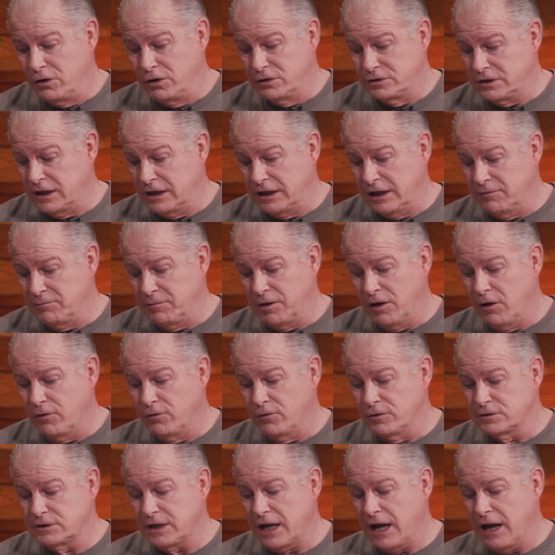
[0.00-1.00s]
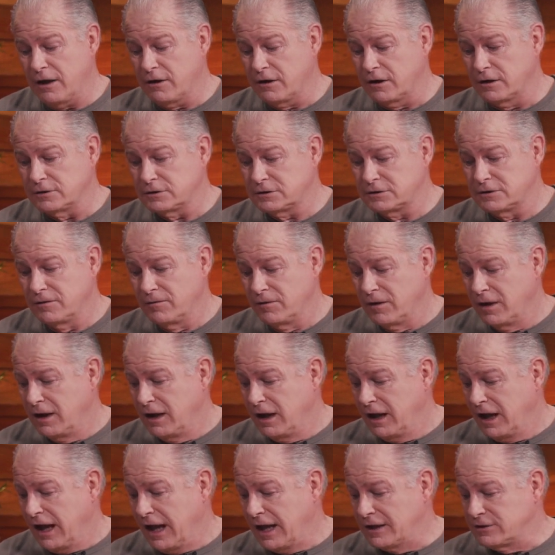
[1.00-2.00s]
you say, give me all those counters.
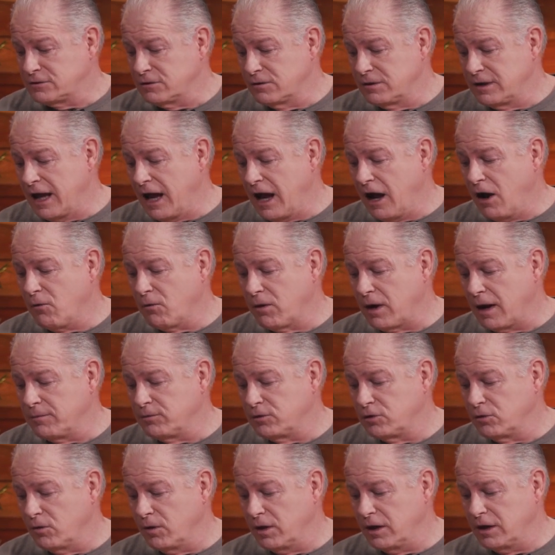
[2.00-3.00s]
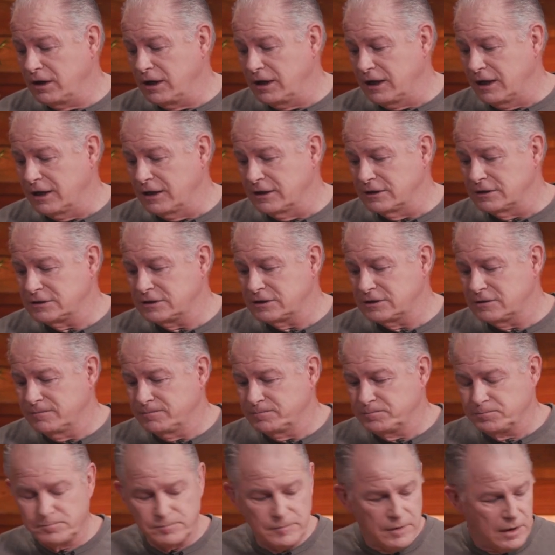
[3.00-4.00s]
And so now what I'm doing is,
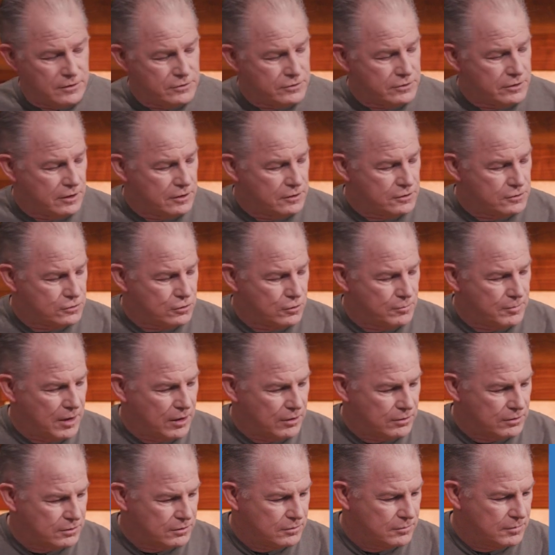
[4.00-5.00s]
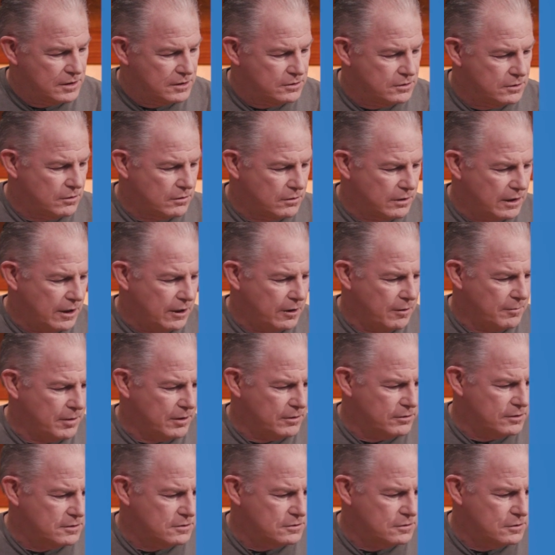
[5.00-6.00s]
I'm just going to zoom out because you don't care
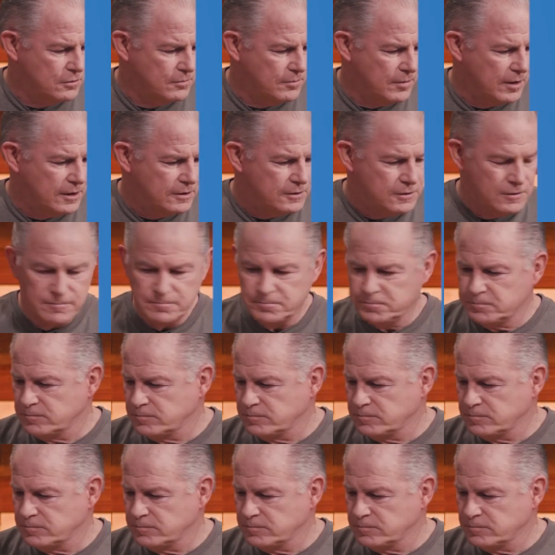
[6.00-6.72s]
about this too much.